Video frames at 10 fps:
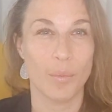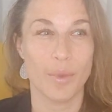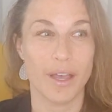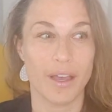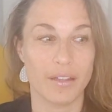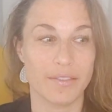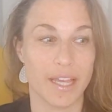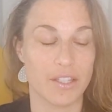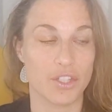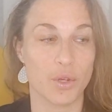But
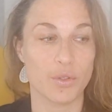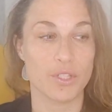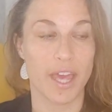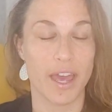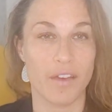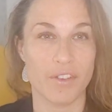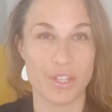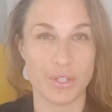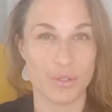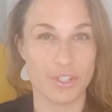that's going to have a
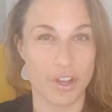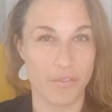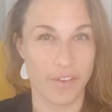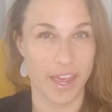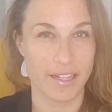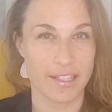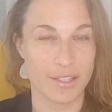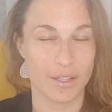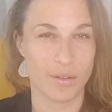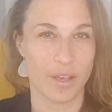huge
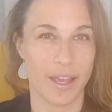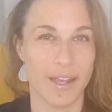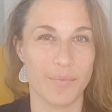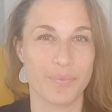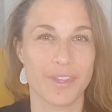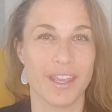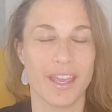effect, okay?